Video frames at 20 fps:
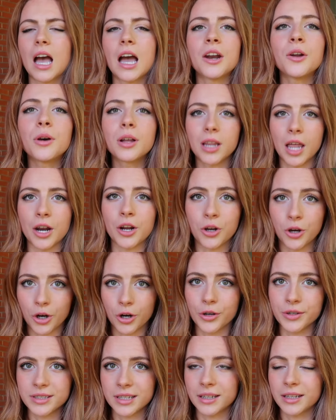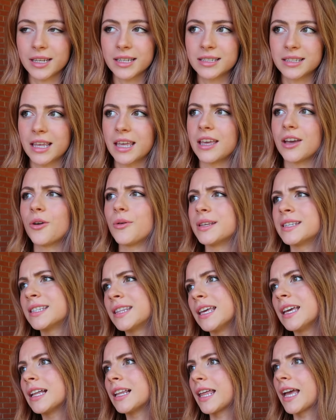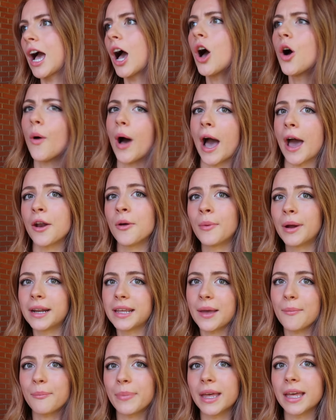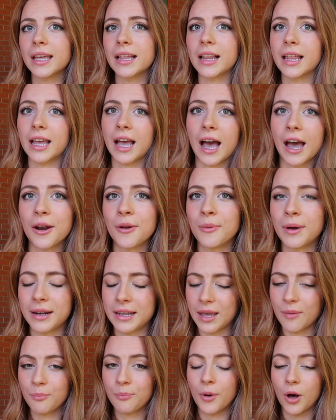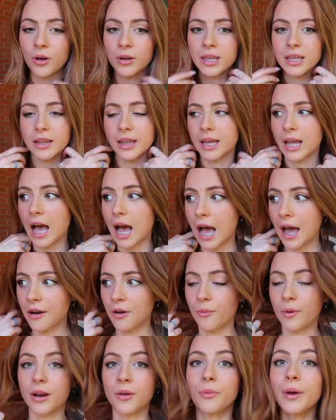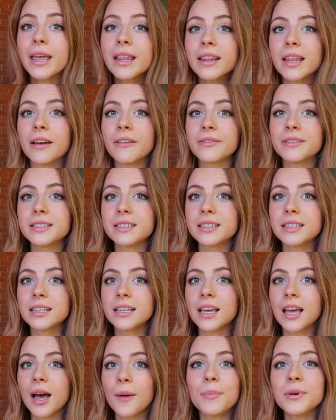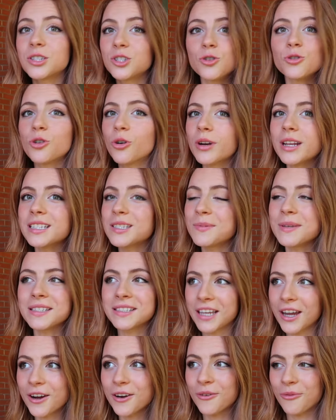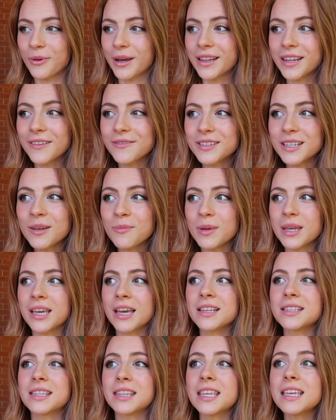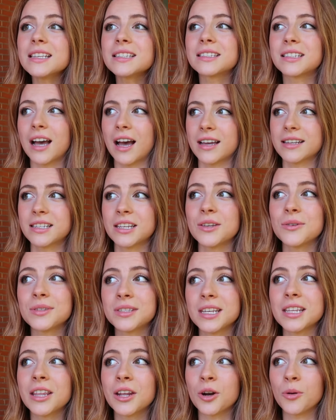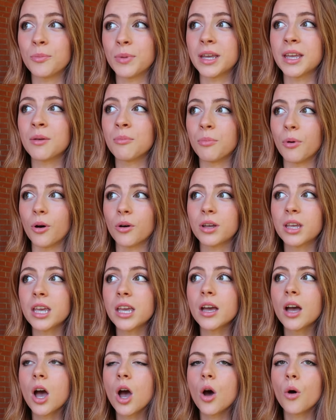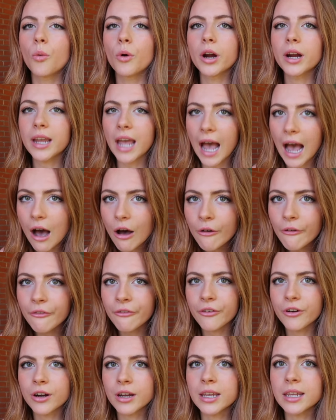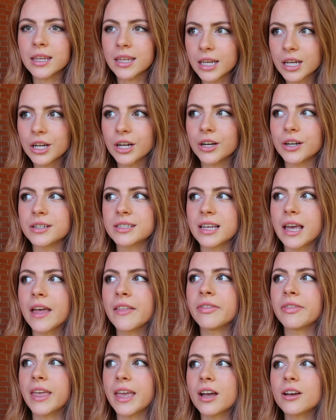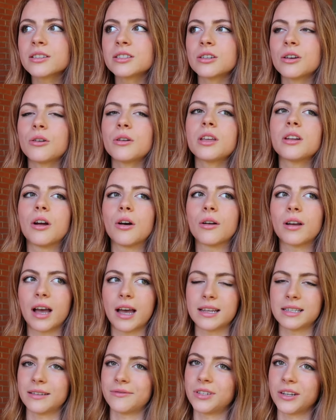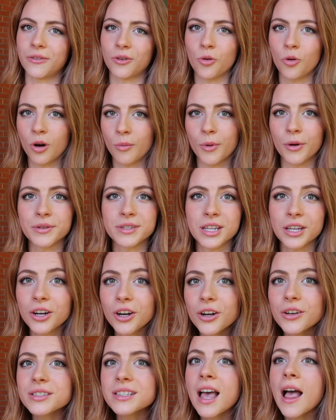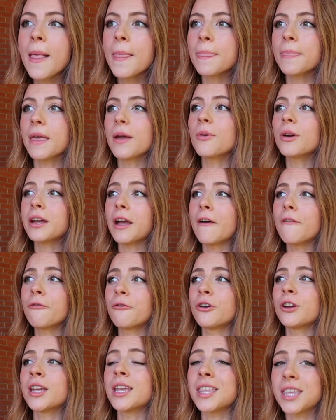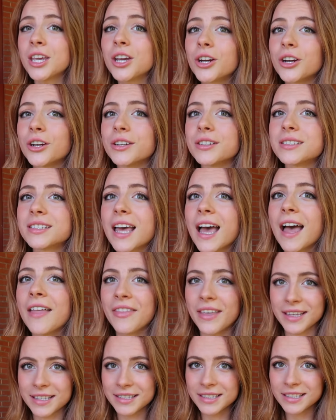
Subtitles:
I know a lot of girls at least, they always think like, oh, I don't want to get big, like I don't want to get bulky, like I don't want to weightlift. But you don't need to be scared of weightlifting, because these guys that you see that are big and bulky work out for years. And they also, you know, guys have different hormones than girls. They work out for years and they